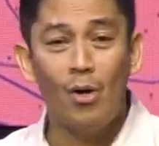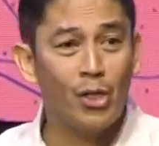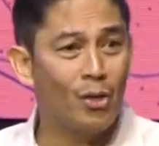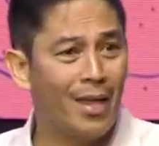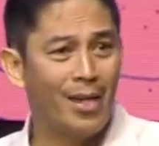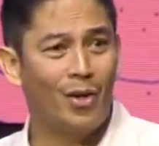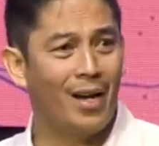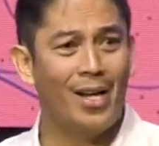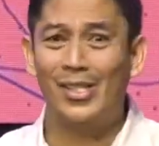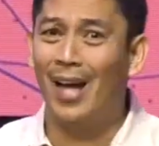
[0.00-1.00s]
don't you think
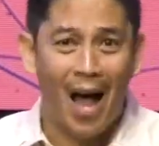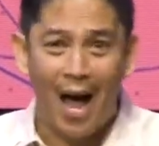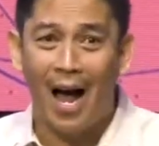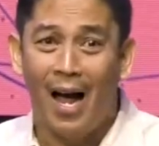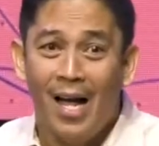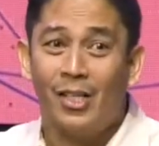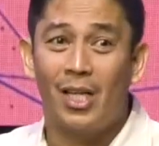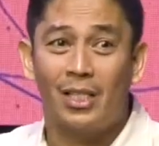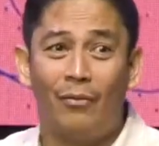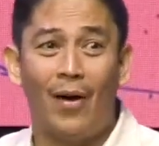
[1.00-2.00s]
you're going to,
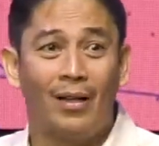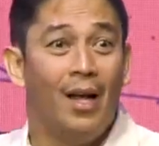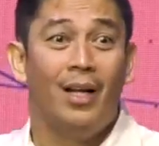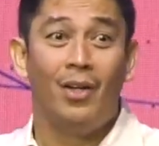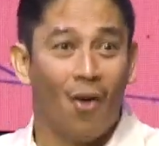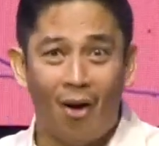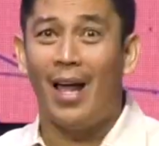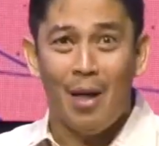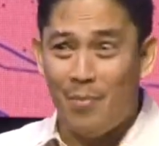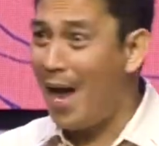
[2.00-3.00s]
just the fact,
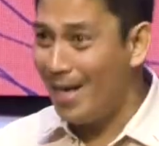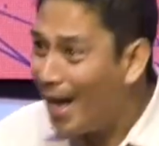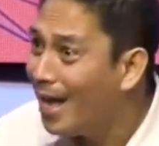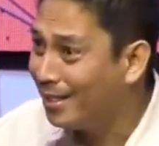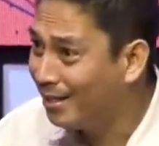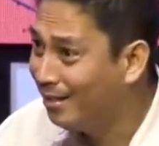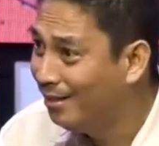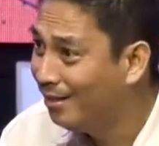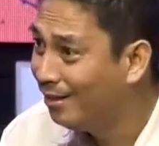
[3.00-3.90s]
Lord, I made it! Yeah.